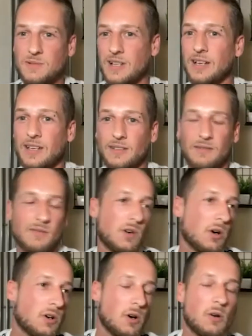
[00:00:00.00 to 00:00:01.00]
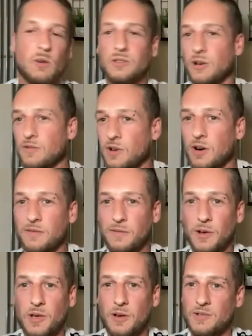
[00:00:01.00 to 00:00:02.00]
It was like, I've got a cold or I've got a
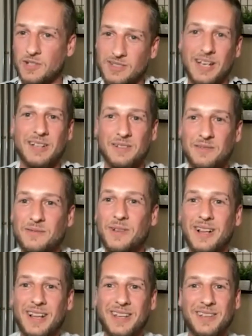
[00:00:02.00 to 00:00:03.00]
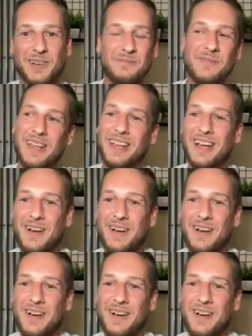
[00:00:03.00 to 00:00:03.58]
flu or just kind of, you know, right.